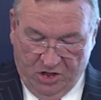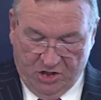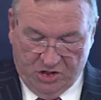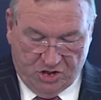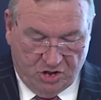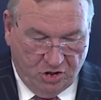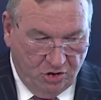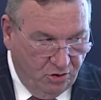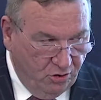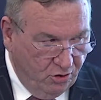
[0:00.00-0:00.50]

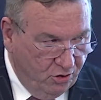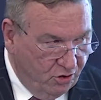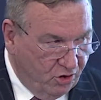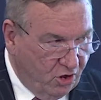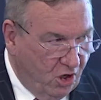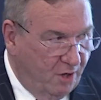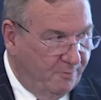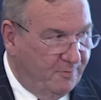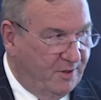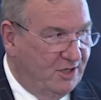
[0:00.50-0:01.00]
2
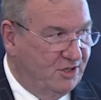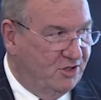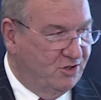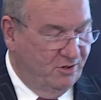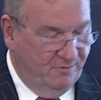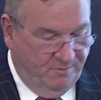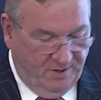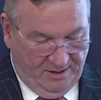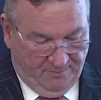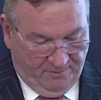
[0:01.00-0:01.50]
copies
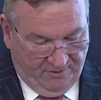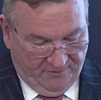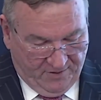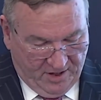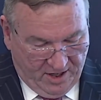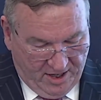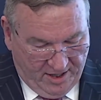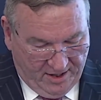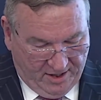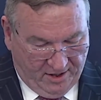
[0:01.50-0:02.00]
should be
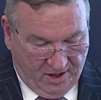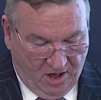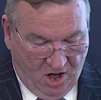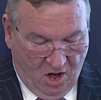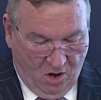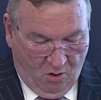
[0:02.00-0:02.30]
provided,